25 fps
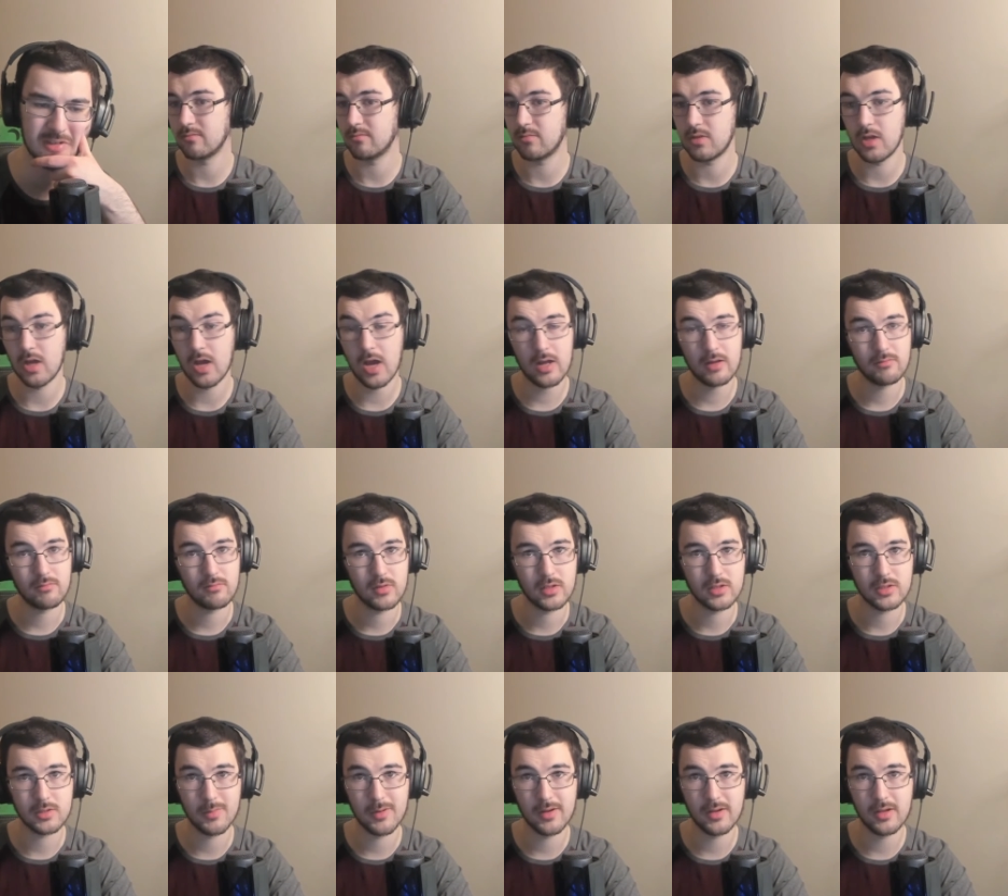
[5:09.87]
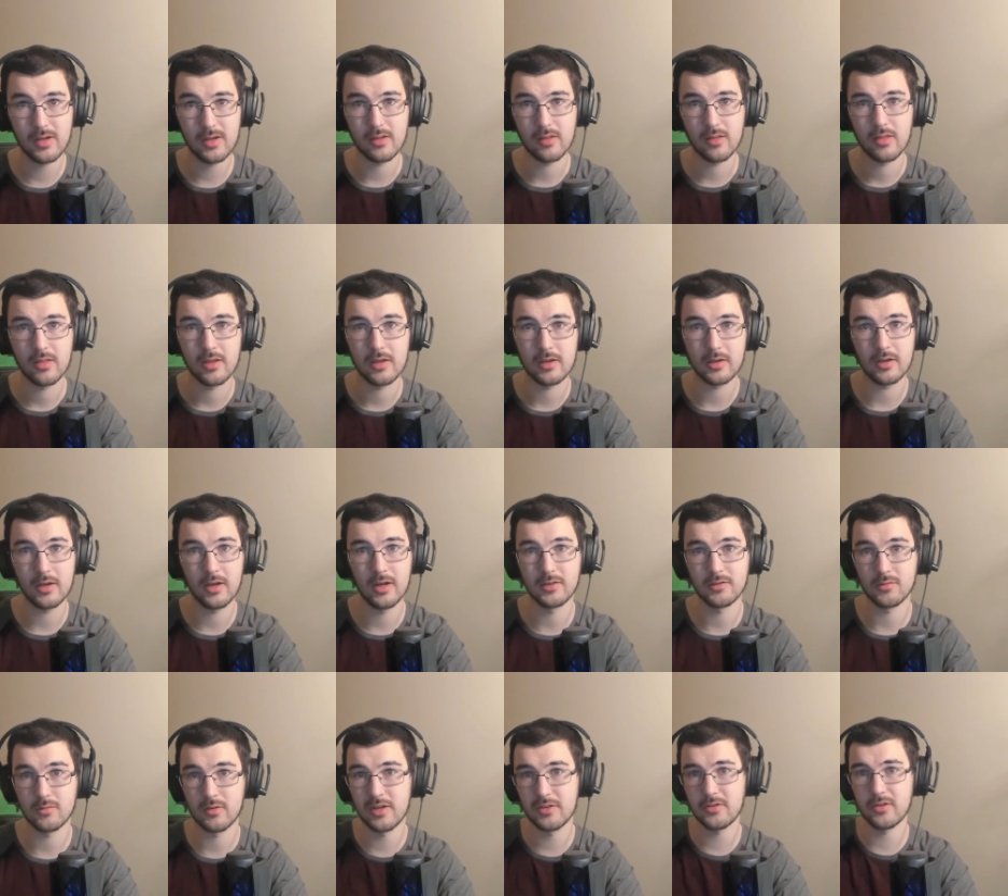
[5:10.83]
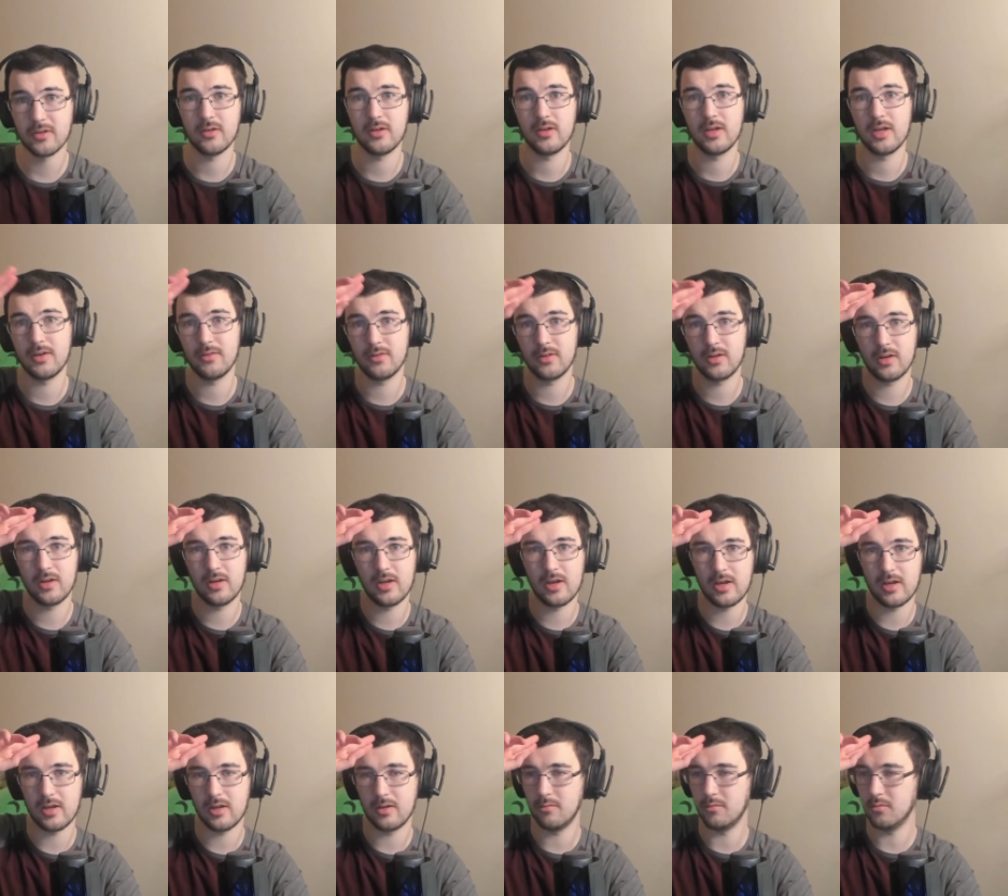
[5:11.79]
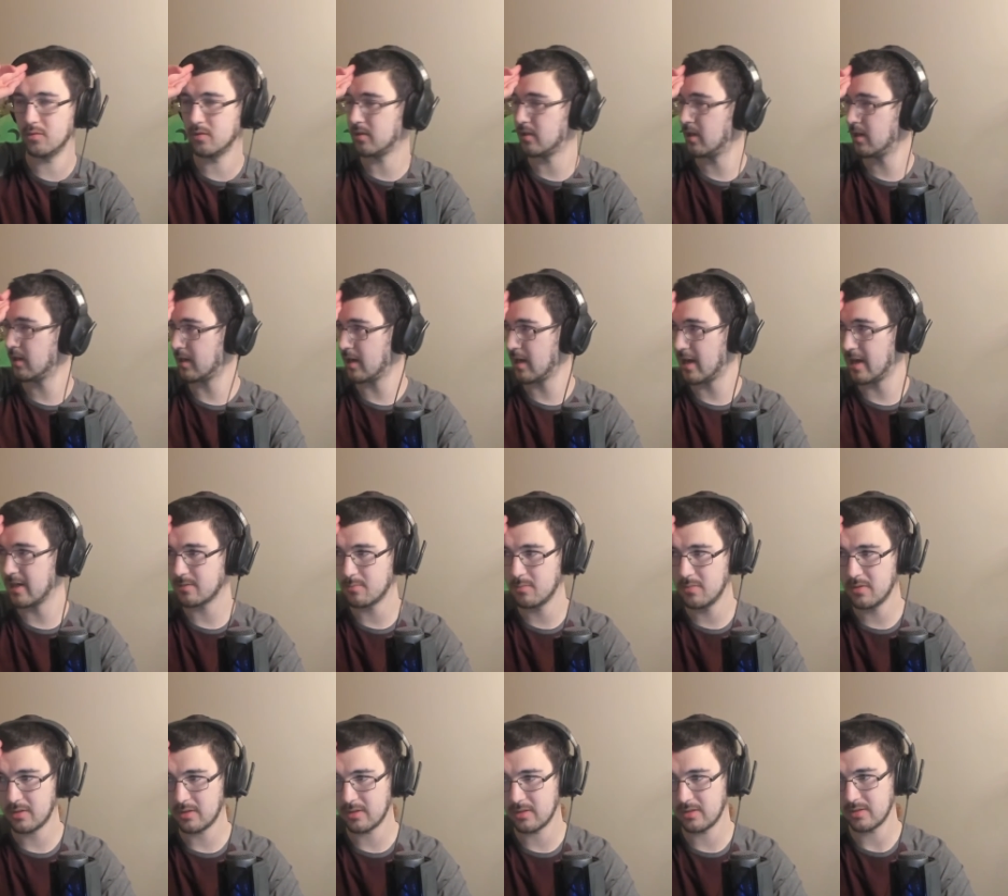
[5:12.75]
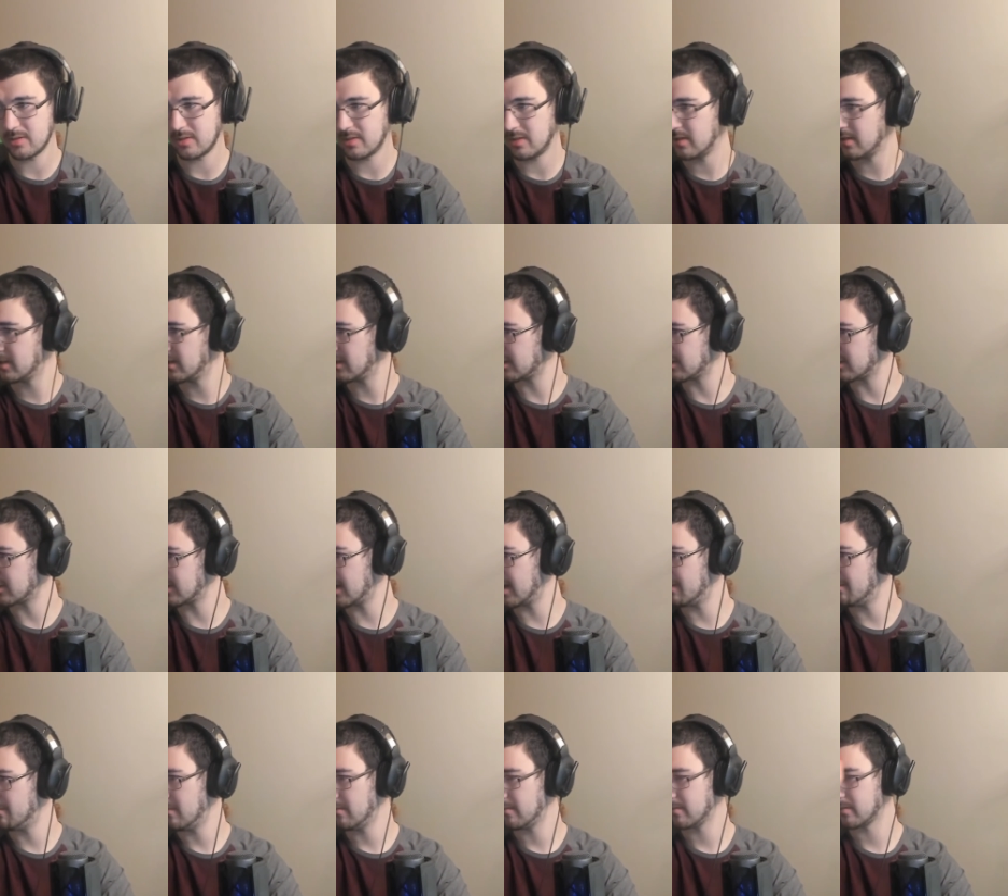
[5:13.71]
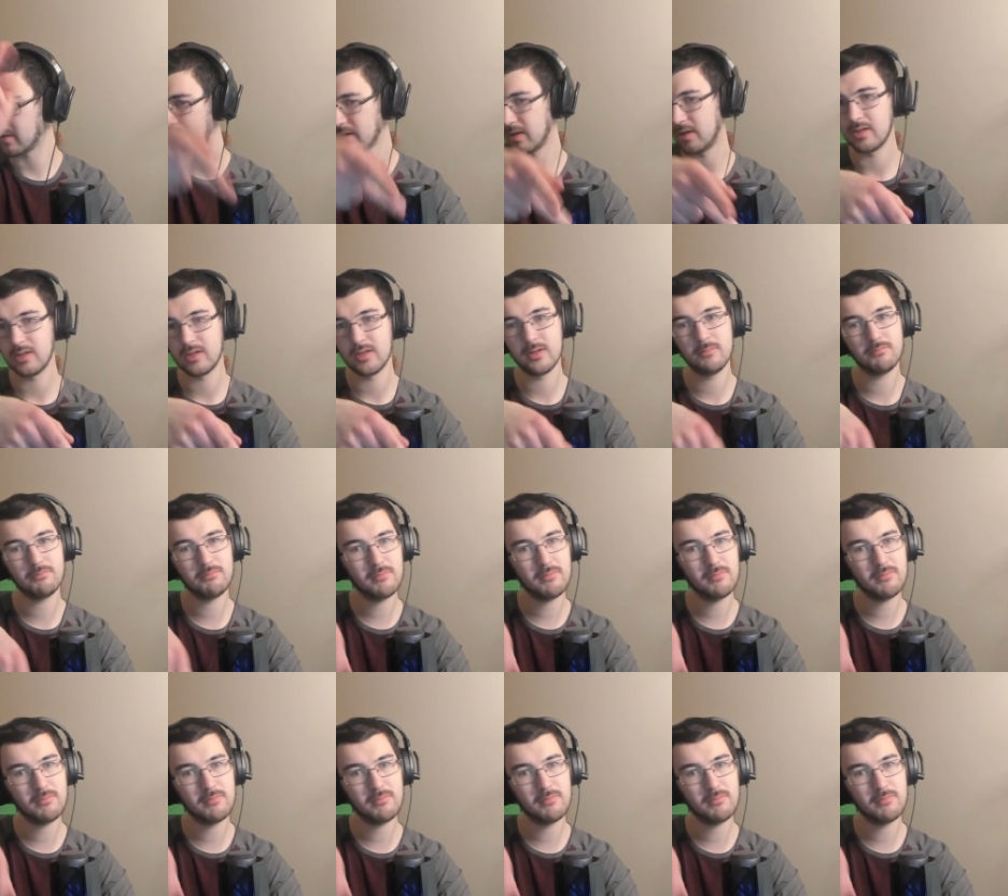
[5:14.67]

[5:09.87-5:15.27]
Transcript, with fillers: Yeah, that's about it. Thank you guys for watching. Have a good night, and we'll stay cosmic, and see you next time.